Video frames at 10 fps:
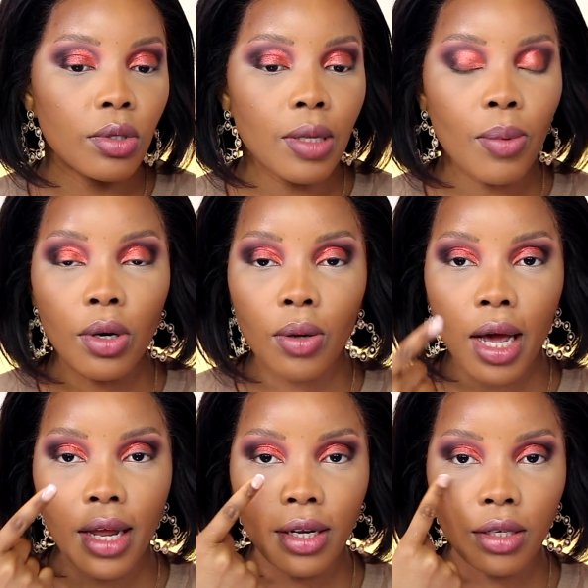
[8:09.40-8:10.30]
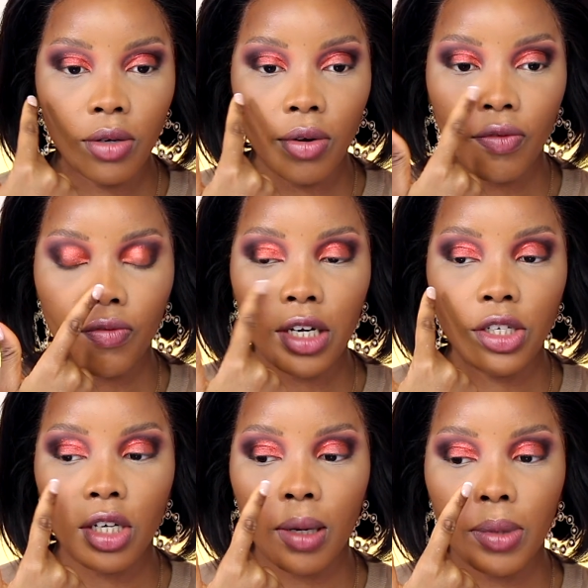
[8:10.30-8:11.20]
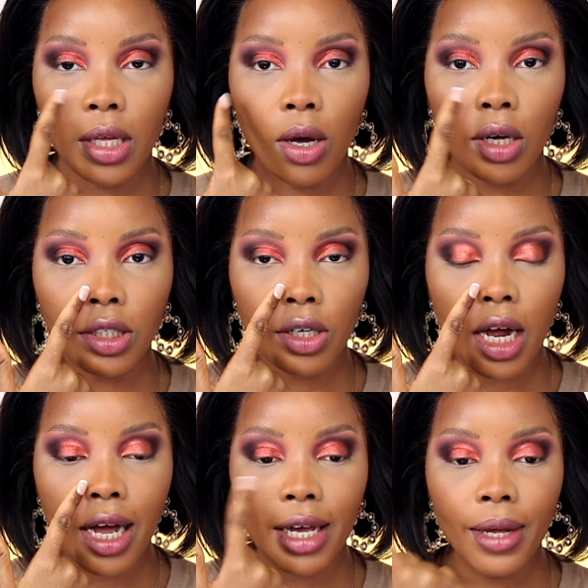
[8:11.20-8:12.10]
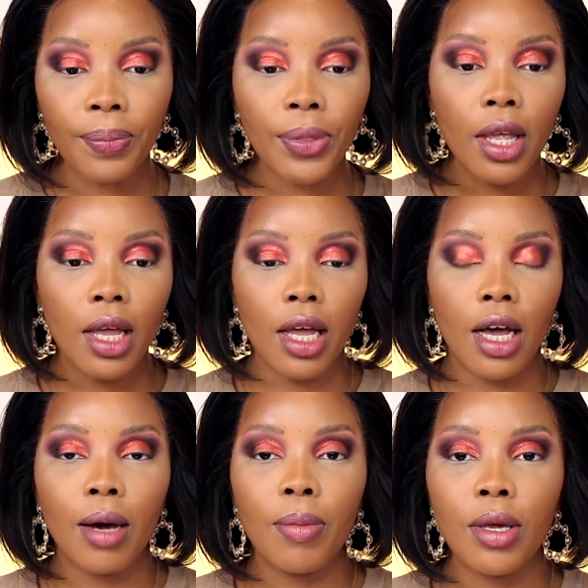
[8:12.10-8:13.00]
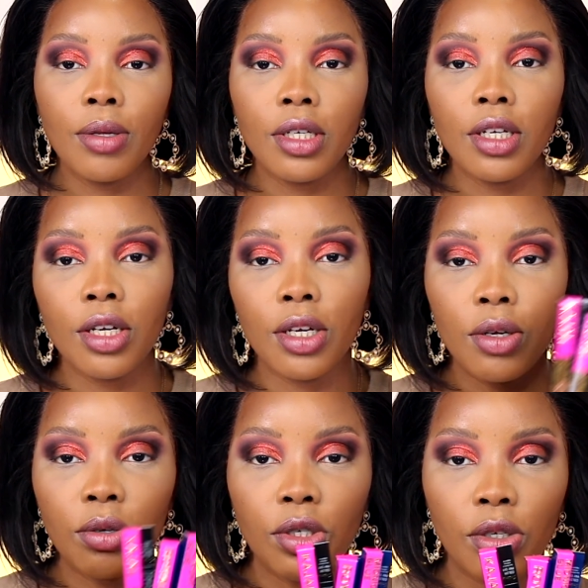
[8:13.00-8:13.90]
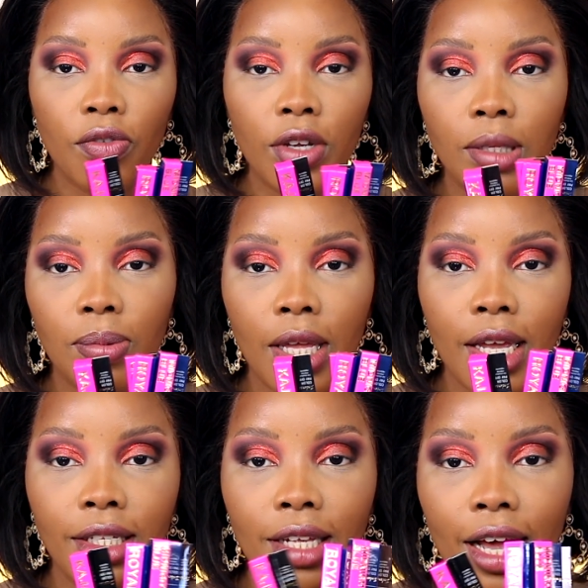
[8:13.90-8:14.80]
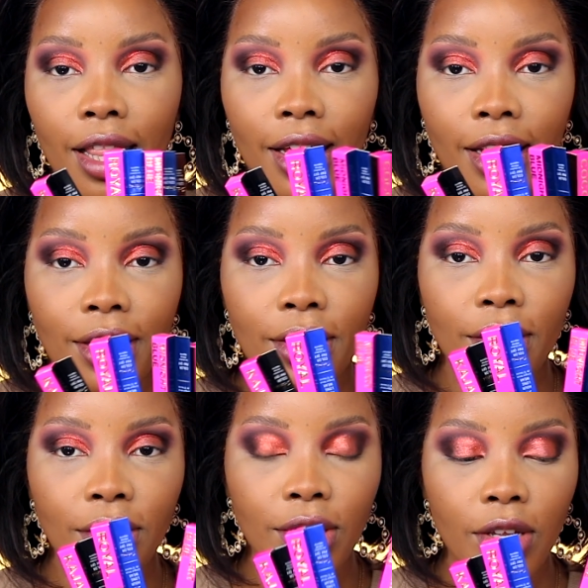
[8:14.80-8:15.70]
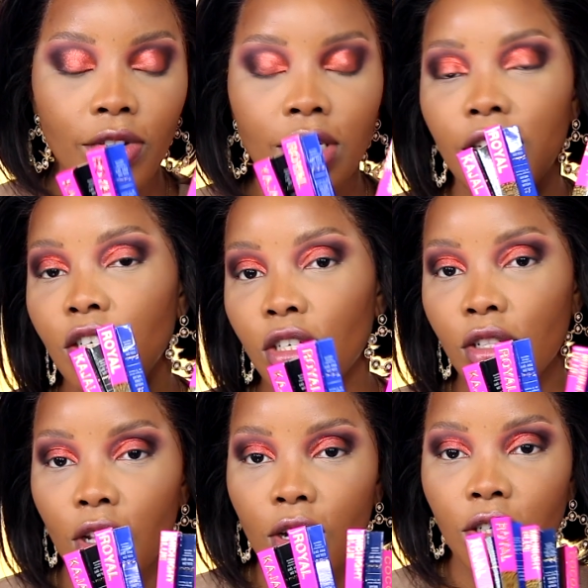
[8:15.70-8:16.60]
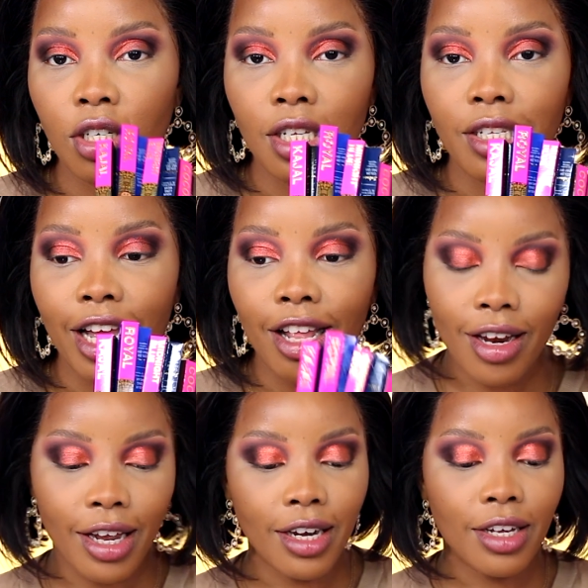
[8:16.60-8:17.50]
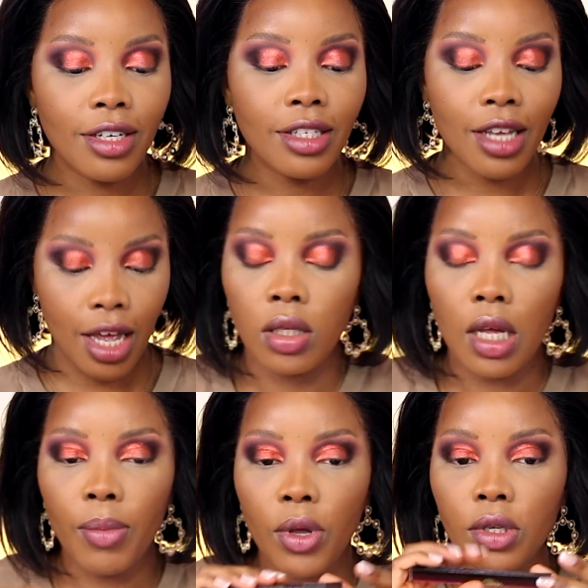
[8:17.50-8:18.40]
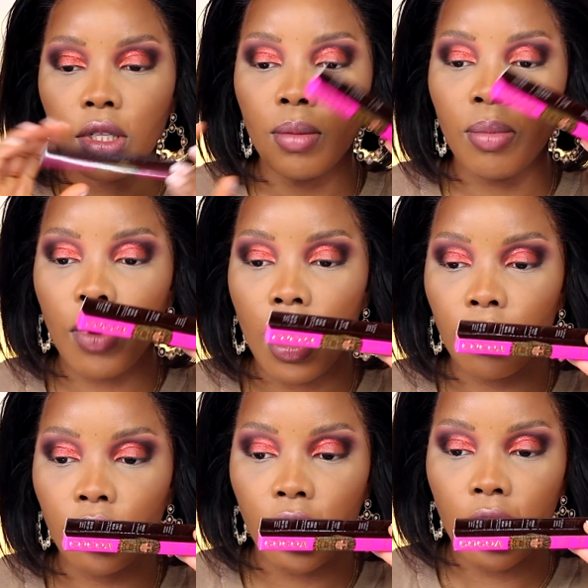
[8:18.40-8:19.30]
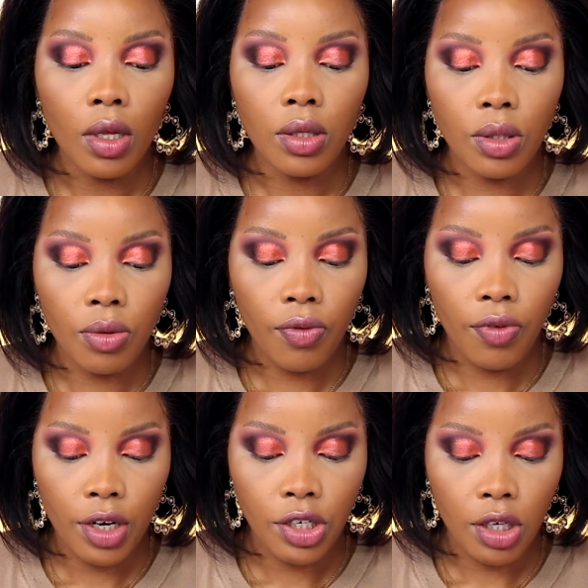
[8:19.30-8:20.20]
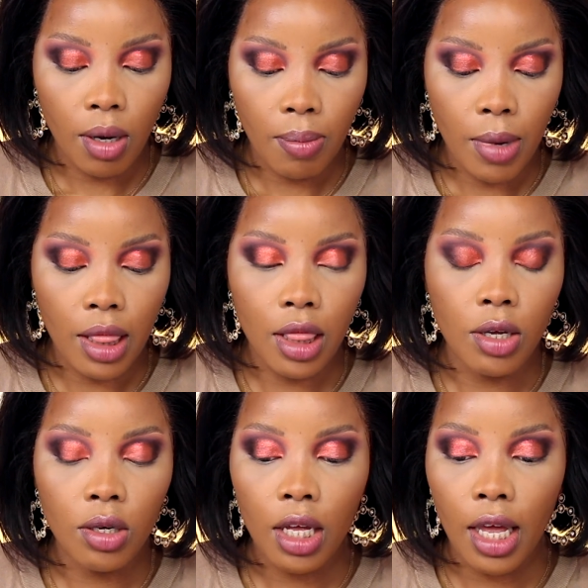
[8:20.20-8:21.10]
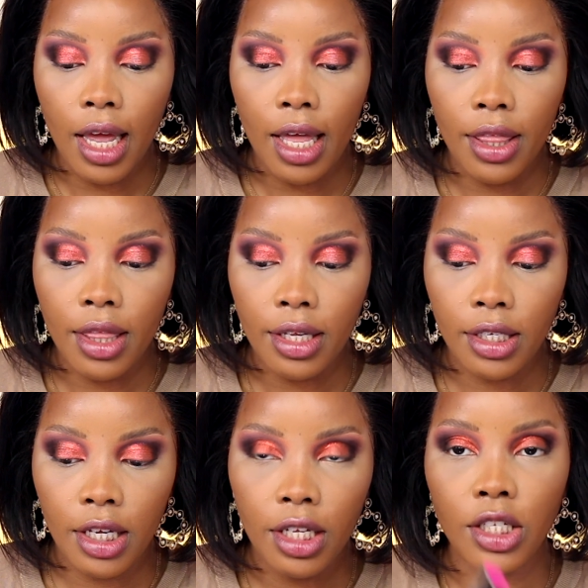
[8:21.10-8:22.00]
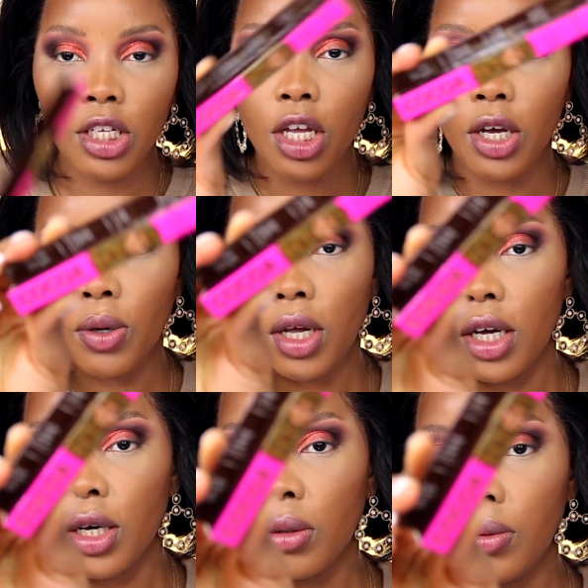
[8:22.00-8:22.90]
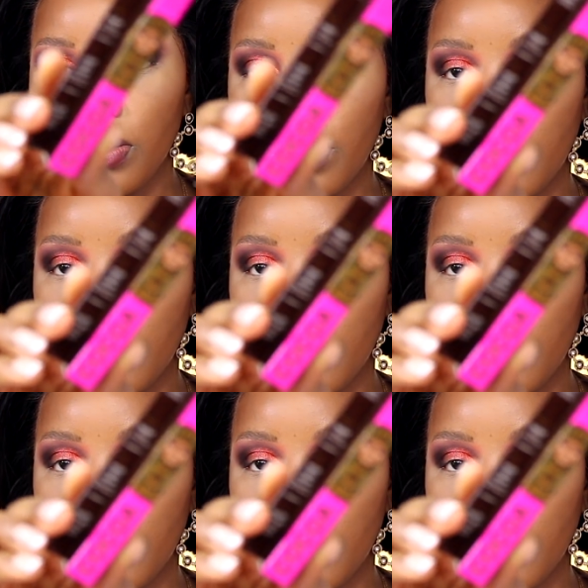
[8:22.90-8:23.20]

So I'm gonna go ahead and finish up the under eye. I'll be using the new JUVIA'S eyeliners. They recently just launched these eyeliners. So I'll be using the brown shade to finish up my look, and this is Cocoa.